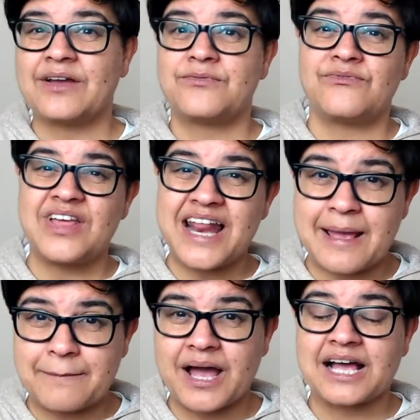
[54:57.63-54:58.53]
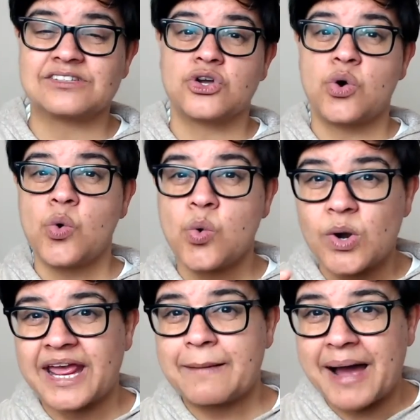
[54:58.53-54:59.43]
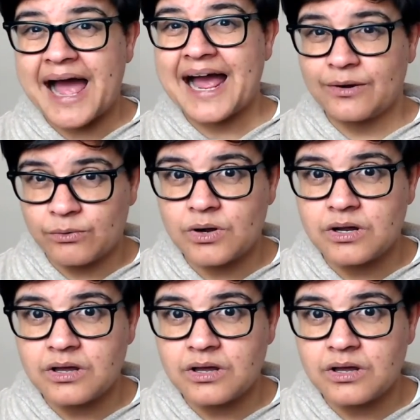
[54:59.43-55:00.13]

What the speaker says: Philip has called him out